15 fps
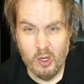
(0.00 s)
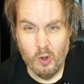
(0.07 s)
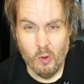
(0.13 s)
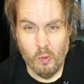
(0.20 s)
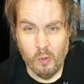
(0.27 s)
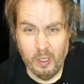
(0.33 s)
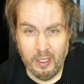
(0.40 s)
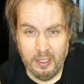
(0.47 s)

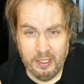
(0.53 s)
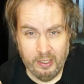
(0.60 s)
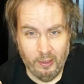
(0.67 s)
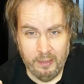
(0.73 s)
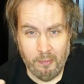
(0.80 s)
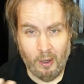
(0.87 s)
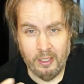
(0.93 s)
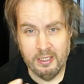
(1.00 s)
really the
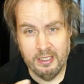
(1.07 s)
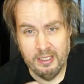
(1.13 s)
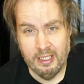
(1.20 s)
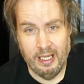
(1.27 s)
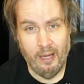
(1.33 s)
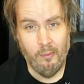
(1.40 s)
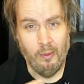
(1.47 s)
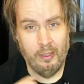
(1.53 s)
only parts of this
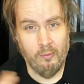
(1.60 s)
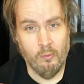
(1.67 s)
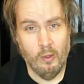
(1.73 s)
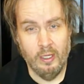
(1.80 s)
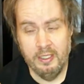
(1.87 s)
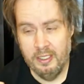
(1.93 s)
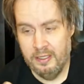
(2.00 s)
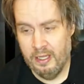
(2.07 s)
that I really
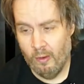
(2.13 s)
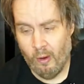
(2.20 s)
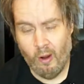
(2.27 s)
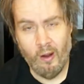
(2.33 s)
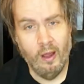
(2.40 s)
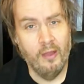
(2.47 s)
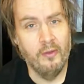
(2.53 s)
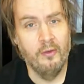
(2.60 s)
wanted. There
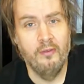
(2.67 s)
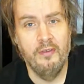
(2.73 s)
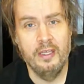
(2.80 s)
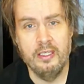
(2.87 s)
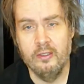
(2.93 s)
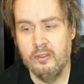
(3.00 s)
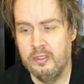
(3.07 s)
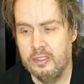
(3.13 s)
are other
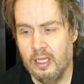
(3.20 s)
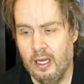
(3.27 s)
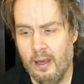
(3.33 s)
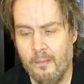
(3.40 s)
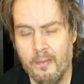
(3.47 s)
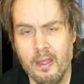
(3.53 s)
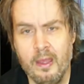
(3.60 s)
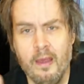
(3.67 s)
figures,
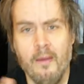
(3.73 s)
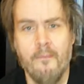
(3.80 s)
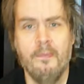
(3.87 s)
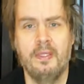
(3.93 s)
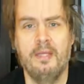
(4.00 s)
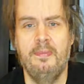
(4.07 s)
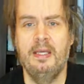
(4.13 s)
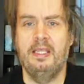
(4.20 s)

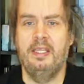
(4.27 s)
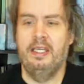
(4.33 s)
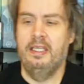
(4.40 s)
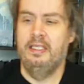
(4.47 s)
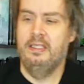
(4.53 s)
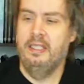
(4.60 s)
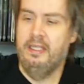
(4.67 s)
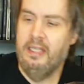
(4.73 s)
but the big thing
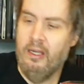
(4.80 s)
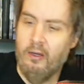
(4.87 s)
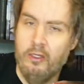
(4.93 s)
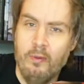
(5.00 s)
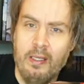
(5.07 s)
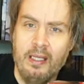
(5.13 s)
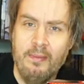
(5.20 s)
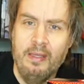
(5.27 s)
is that they are
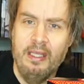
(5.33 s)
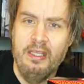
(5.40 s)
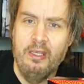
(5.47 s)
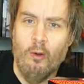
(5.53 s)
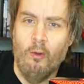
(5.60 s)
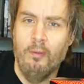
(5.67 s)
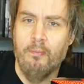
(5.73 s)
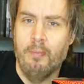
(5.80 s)
doing them in the
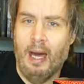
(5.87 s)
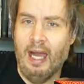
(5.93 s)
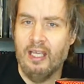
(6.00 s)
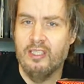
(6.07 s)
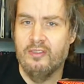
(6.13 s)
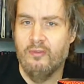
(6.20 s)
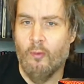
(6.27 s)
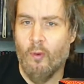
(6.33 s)
old
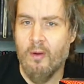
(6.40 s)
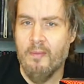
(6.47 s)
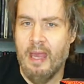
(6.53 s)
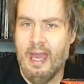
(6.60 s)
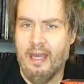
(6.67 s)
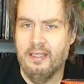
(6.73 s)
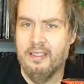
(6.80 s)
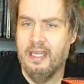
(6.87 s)
boxed format.